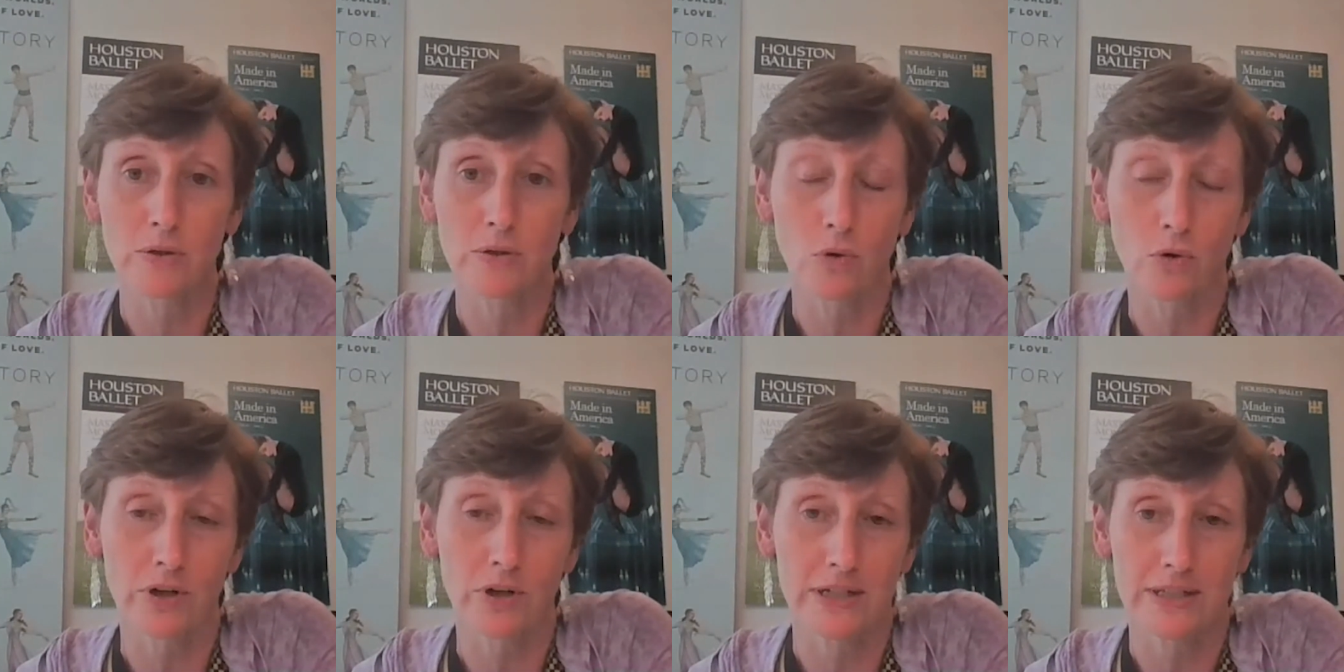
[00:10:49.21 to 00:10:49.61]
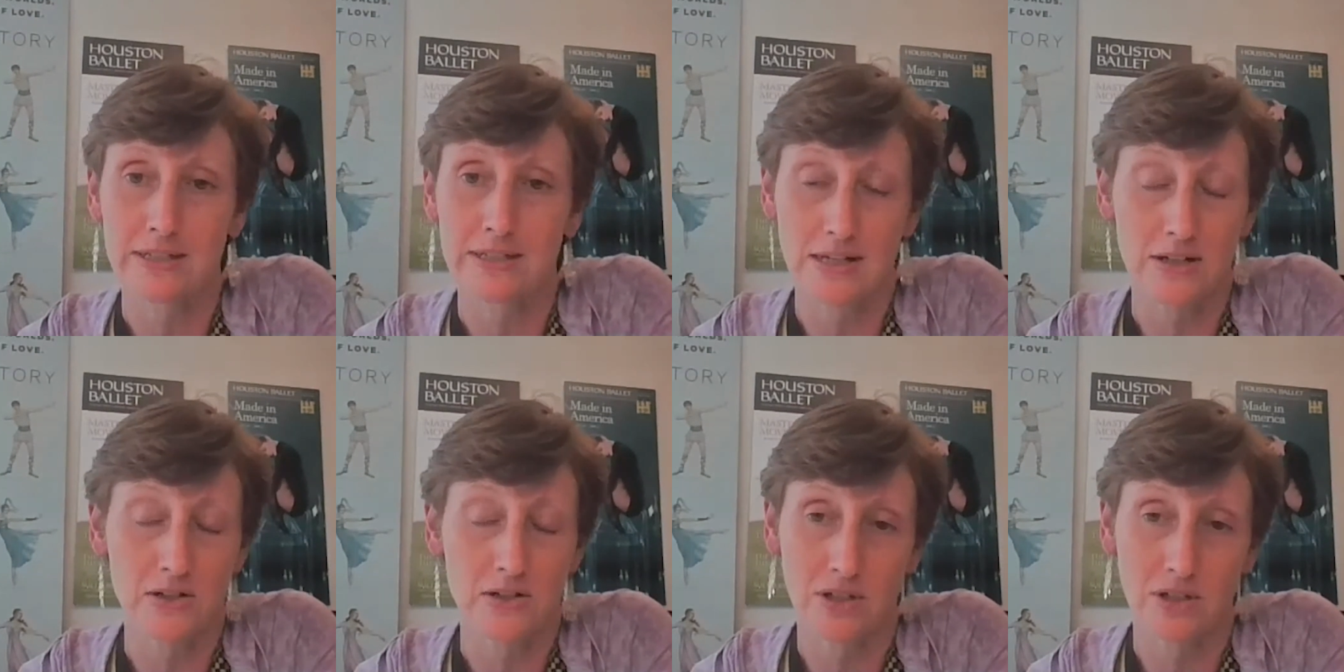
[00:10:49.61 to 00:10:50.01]

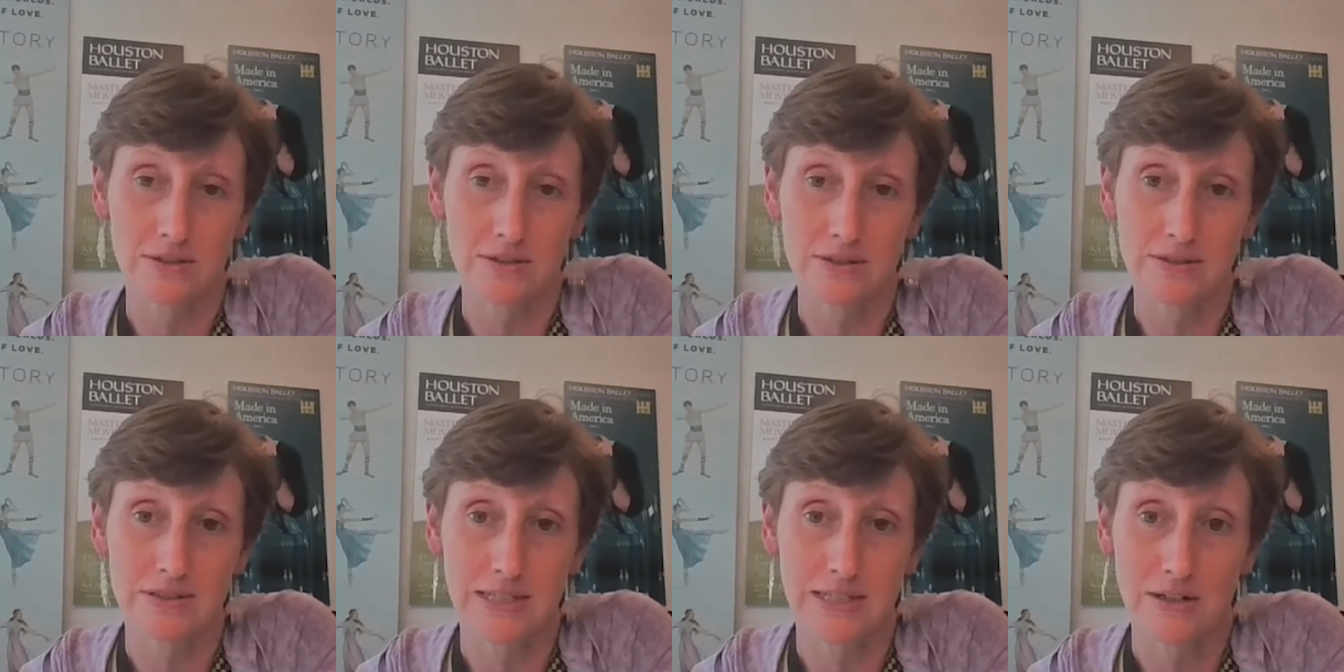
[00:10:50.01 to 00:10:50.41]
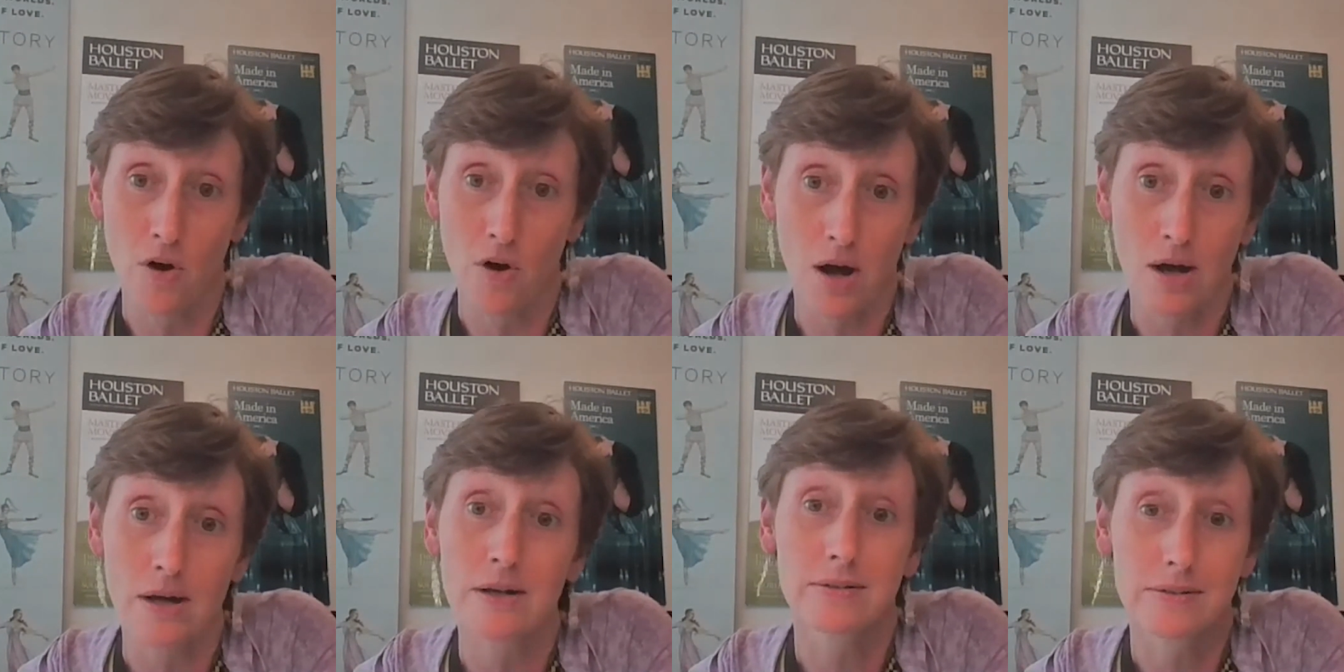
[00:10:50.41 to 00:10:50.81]
organizations did
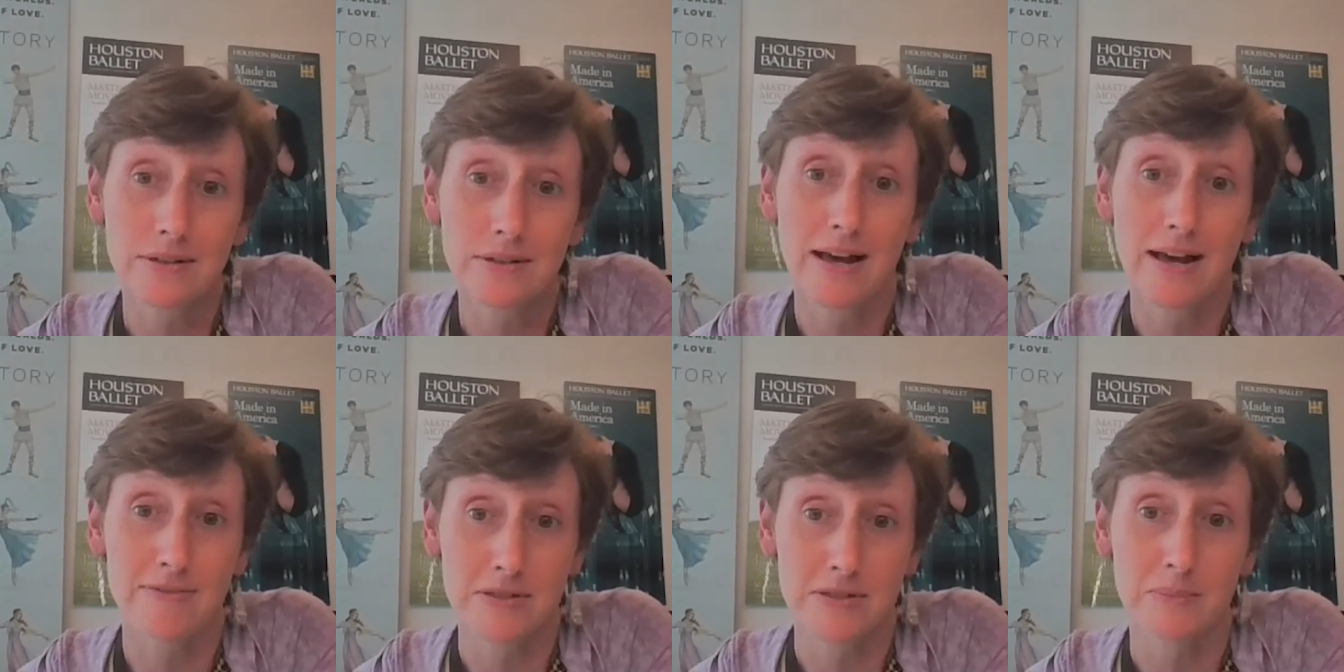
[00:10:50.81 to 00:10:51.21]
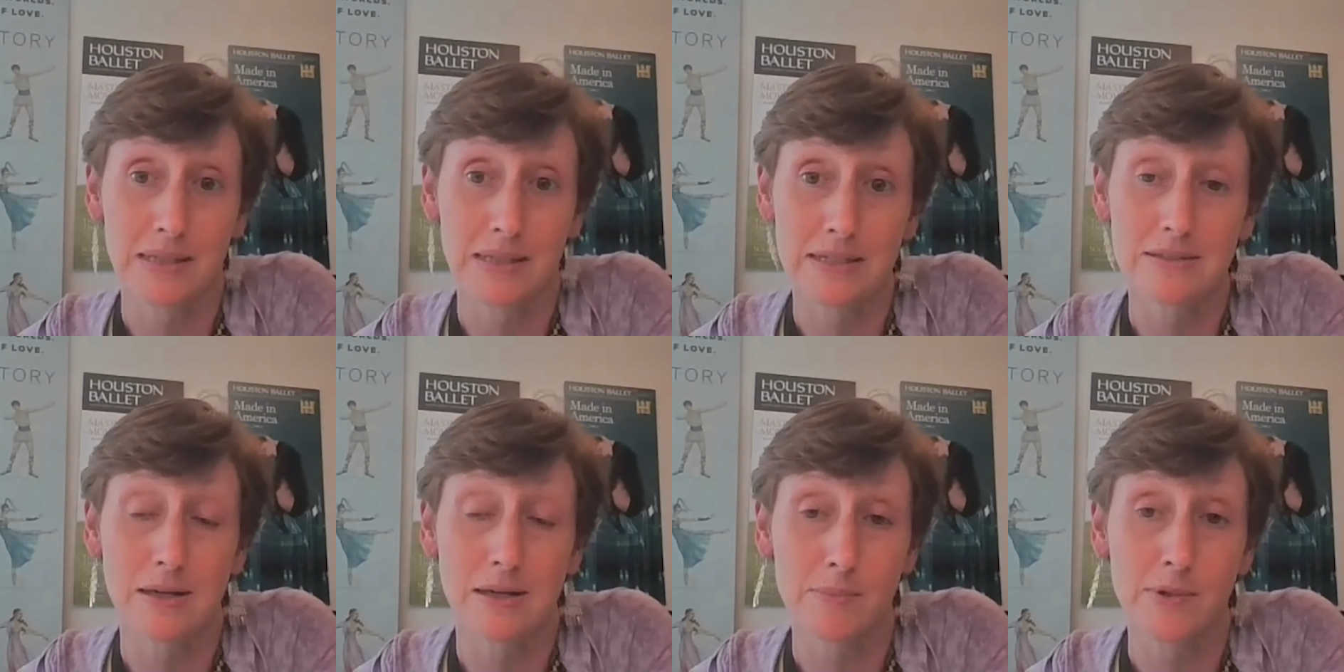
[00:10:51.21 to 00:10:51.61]
not have
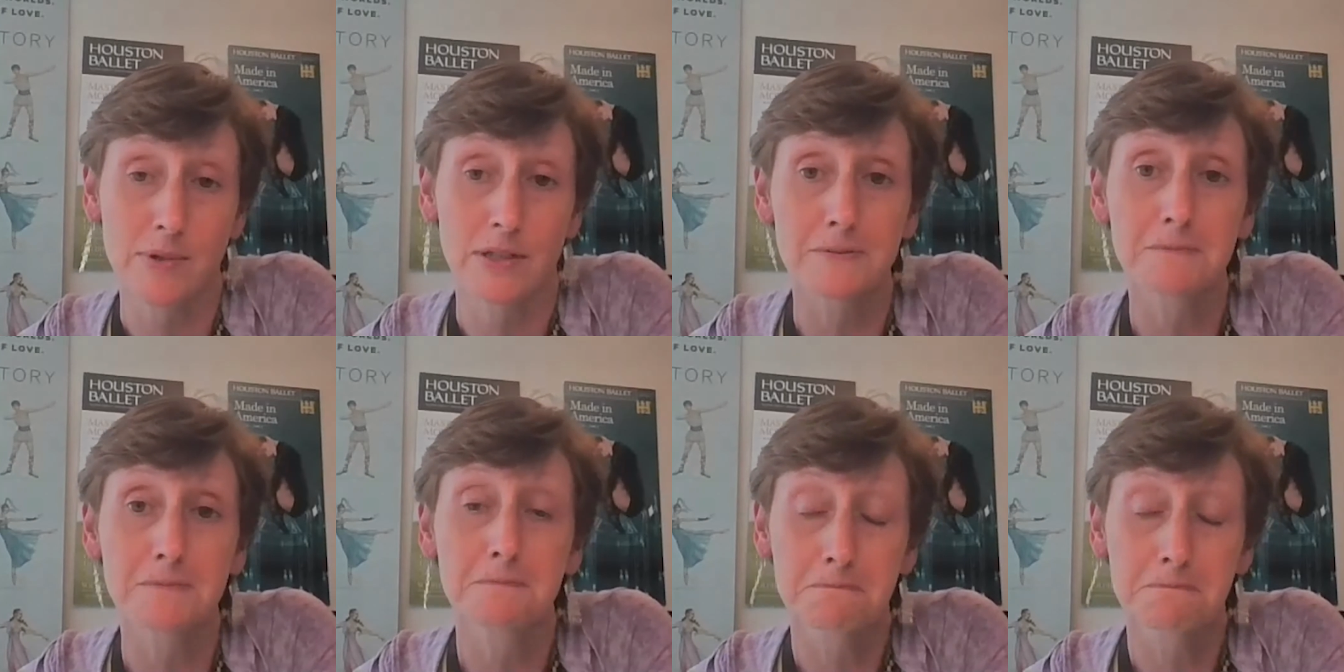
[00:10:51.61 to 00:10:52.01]
something similar.